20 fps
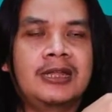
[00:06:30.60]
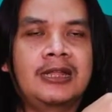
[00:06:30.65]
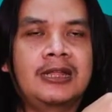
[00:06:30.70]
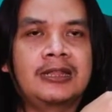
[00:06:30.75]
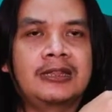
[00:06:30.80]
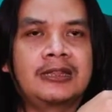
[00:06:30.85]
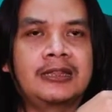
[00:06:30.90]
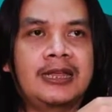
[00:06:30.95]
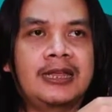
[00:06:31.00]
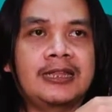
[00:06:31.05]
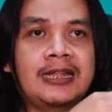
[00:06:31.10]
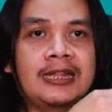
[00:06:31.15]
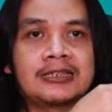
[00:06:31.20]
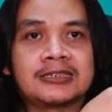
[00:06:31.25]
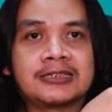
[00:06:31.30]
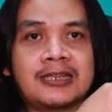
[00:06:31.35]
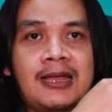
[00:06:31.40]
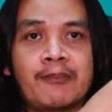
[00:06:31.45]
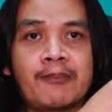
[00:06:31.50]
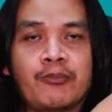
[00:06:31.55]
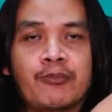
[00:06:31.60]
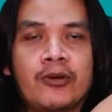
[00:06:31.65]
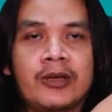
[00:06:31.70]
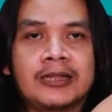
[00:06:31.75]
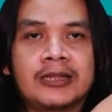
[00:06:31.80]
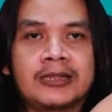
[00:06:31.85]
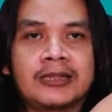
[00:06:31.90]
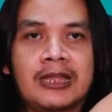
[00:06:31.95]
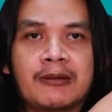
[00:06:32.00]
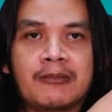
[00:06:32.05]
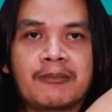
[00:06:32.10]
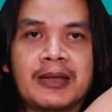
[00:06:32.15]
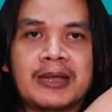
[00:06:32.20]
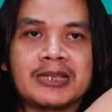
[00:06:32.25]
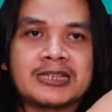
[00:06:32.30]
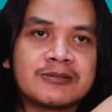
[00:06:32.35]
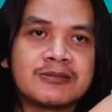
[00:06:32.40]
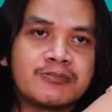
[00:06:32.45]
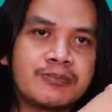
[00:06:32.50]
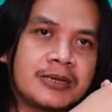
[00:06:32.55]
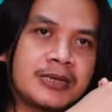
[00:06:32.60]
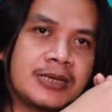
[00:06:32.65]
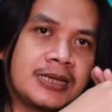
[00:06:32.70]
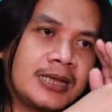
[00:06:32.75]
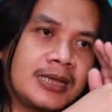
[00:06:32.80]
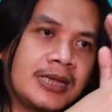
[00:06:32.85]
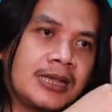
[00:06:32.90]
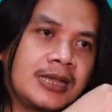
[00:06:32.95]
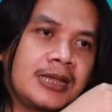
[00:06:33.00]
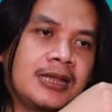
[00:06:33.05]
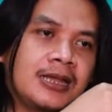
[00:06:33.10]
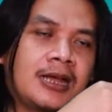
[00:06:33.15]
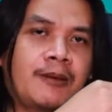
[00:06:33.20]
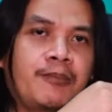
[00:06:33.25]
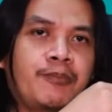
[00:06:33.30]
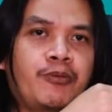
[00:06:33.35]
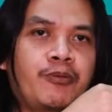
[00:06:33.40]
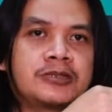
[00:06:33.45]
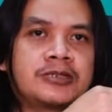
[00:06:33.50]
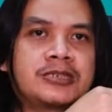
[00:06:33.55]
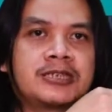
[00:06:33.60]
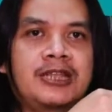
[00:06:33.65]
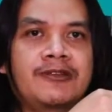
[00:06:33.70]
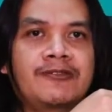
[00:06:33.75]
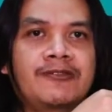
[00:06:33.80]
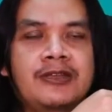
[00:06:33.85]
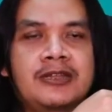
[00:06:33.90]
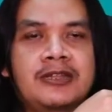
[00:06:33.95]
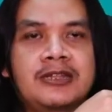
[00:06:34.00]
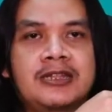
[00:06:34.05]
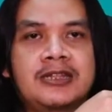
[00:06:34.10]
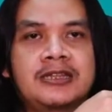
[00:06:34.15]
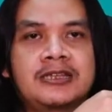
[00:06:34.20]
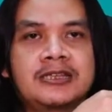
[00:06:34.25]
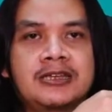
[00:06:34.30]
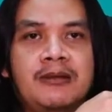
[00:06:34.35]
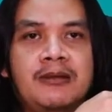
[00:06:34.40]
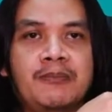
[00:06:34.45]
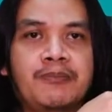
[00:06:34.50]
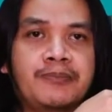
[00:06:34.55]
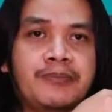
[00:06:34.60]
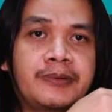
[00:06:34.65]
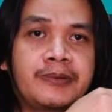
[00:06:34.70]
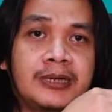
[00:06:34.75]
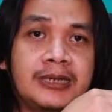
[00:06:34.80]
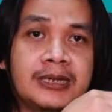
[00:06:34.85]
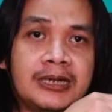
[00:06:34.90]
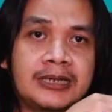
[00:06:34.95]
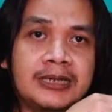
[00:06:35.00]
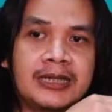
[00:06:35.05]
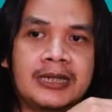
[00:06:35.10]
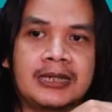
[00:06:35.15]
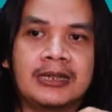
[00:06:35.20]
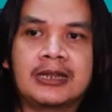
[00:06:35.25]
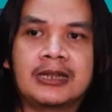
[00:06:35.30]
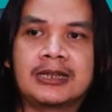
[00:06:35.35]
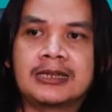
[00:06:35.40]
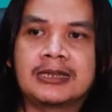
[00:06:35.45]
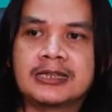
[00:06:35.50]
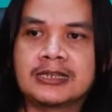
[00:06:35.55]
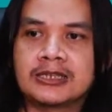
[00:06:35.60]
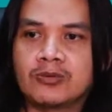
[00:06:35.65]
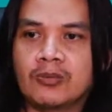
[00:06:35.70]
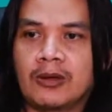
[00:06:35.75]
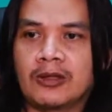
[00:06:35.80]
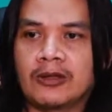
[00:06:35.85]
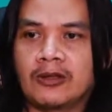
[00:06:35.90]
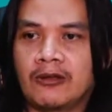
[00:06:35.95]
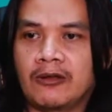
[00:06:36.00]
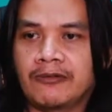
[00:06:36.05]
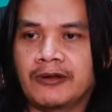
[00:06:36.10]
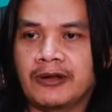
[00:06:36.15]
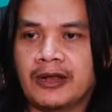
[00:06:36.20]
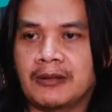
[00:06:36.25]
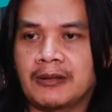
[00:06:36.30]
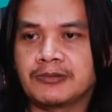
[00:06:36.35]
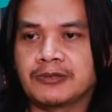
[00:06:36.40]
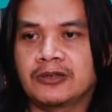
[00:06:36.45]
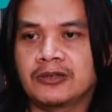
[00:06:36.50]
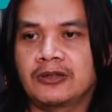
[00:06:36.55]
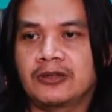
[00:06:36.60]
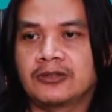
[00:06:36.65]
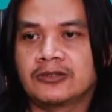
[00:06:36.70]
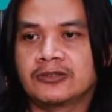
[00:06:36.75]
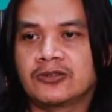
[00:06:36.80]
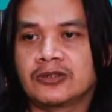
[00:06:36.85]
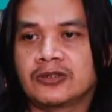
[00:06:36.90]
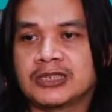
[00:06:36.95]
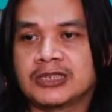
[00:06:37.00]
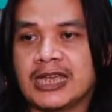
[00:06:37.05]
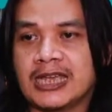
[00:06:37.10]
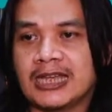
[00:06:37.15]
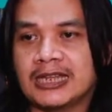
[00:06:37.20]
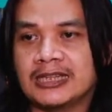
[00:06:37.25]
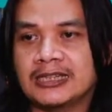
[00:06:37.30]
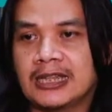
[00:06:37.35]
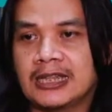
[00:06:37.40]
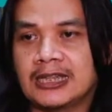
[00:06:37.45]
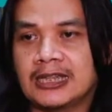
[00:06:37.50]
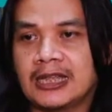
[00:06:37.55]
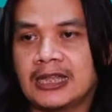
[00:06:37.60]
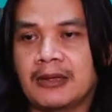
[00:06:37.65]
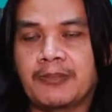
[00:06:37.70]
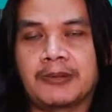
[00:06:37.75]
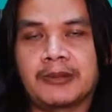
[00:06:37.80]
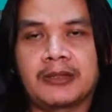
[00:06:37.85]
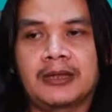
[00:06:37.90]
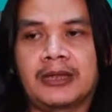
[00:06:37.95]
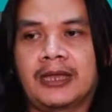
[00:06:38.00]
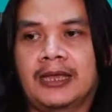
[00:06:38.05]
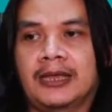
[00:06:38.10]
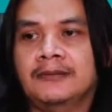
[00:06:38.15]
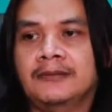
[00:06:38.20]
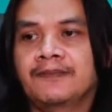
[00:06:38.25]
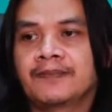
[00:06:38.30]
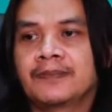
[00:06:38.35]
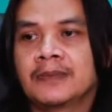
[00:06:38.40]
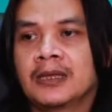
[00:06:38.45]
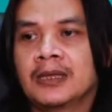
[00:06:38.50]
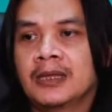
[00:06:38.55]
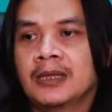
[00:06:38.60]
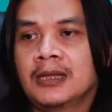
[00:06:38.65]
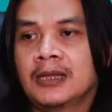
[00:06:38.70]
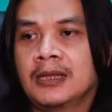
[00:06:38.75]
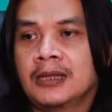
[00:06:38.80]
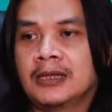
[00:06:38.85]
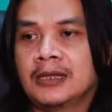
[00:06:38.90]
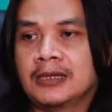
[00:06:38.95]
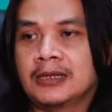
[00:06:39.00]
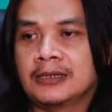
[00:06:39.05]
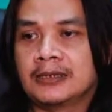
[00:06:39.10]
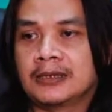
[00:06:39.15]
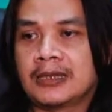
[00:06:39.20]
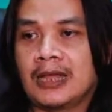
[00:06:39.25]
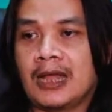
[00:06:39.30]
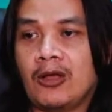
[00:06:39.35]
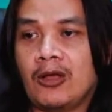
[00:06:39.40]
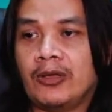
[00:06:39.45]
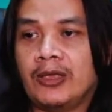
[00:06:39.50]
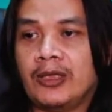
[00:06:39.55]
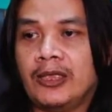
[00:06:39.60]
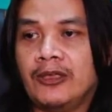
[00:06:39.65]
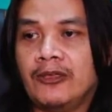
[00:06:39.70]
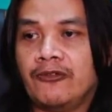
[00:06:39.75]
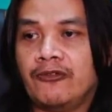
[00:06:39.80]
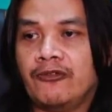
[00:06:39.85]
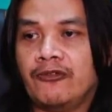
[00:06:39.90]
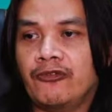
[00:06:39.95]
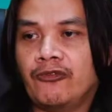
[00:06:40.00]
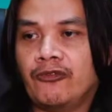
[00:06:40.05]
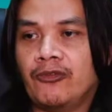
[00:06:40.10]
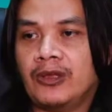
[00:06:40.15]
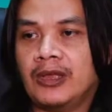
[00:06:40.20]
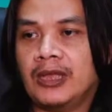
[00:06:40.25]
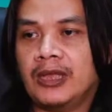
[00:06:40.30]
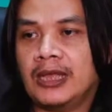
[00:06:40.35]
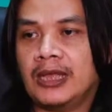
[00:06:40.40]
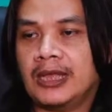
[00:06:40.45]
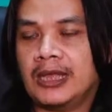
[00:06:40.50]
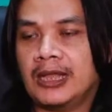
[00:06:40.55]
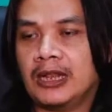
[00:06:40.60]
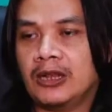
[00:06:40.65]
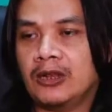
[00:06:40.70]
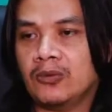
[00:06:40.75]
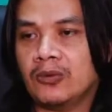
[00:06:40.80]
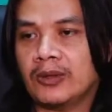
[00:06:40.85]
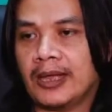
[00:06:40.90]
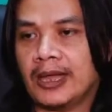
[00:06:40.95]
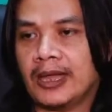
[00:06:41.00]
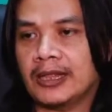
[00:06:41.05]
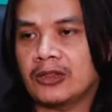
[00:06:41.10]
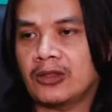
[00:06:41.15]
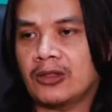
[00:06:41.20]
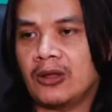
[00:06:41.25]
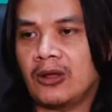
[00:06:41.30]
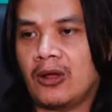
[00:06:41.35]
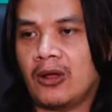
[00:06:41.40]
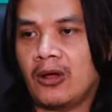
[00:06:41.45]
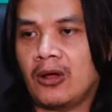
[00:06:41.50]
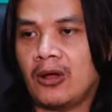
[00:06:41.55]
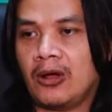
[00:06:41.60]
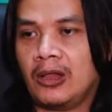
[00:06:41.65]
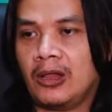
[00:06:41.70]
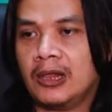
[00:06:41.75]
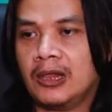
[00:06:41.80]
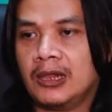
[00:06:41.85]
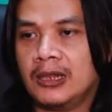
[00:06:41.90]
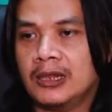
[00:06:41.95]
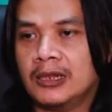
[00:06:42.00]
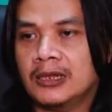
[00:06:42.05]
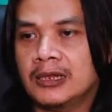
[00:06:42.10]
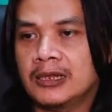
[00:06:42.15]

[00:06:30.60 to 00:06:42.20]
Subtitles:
then at some point there must be a positive integer bigger than this 1 over epsilon. So take that capital N. Now if we look at all